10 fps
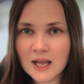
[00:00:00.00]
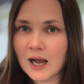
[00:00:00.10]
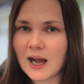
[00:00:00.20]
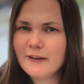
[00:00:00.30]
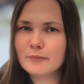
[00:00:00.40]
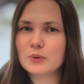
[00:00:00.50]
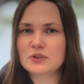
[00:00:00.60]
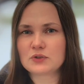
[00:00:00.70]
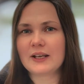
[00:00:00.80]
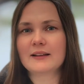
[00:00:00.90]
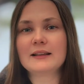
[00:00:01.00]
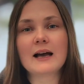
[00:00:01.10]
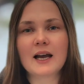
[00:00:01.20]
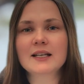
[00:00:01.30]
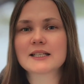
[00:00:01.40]
I've put together
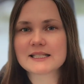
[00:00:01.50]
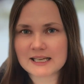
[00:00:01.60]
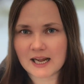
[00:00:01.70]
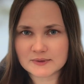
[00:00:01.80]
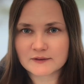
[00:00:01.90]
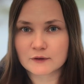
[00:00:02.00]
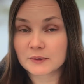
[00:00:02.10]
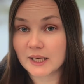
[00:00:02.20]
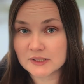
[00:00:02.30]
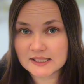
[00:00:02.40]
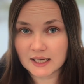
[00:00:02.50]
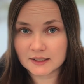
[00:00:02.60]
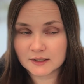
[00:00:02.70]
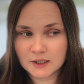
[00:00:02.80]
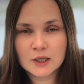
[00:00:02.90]
9 concepts from game design.
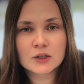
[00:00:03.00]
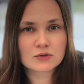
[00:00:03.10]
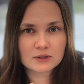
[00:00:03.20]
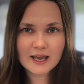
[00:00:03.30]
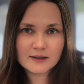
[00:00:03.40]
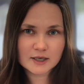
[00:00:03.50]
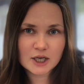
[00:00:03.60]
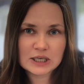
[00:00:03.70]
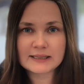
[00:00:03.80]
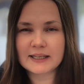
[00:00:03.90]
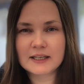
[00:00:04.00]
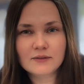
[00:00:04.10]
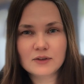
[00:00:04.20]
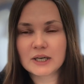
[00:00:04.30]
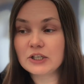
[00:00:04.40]
Together, they give
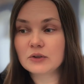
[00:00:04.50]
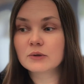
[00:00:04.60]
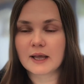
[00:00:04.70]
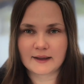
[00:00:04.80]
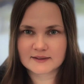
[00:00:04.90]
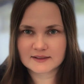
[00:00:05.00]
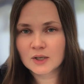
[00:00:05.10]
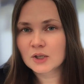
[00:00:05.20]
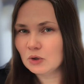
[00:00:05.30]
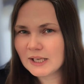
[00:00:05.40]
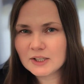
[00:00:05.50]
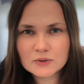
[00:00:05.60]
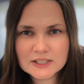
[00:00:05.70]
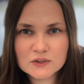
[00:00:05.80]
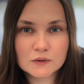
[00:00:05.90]
you a new lens. You can use
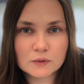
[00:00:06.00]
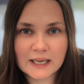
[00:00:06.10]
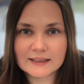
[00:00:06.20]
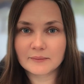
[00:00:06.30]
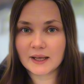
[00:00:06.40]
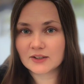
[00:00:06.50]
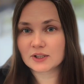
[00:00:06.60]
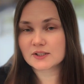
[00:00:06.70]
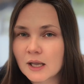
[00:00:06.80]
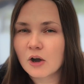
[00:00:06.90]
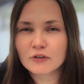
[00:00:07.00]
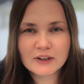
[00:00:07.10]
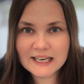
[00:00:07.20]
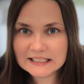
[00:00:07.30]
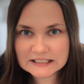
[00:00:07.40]
it to look at the metrics of
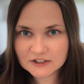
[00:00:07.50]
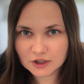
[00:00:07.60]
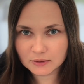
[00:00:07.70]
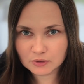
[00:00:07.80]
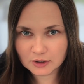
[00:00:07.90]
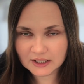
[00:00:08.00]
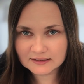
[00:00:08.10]
any digital product,